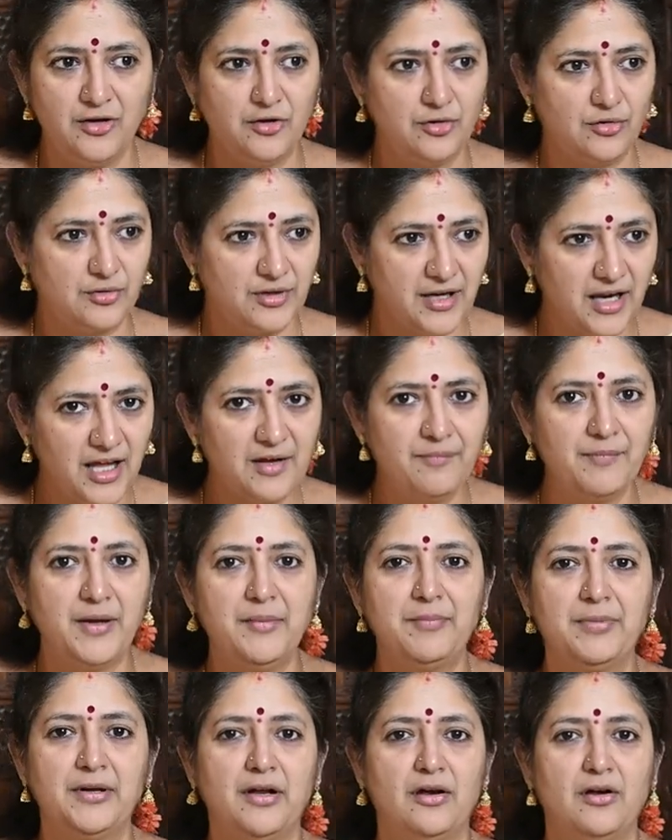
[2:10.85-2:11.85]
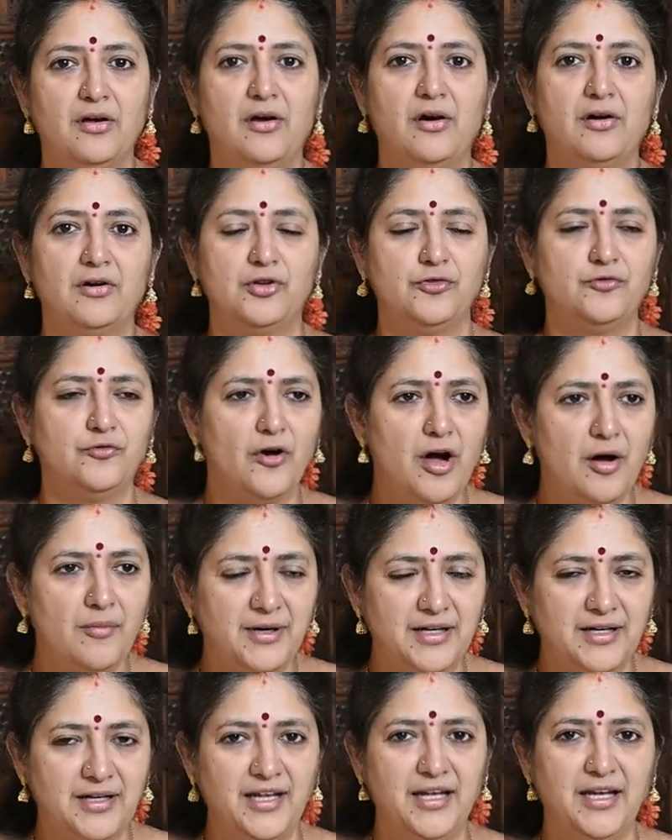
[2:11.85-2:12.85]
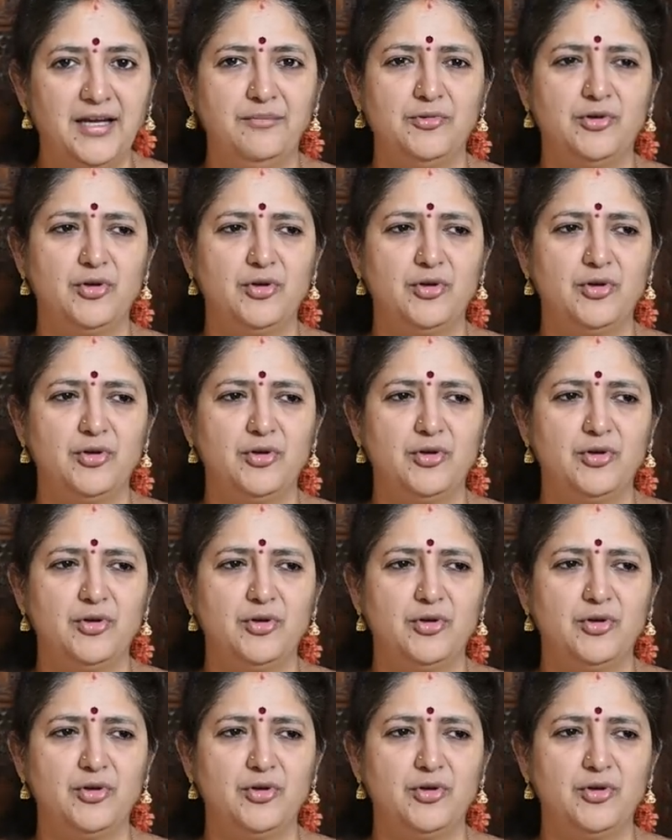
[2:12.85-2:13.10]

To take people along, to form a team,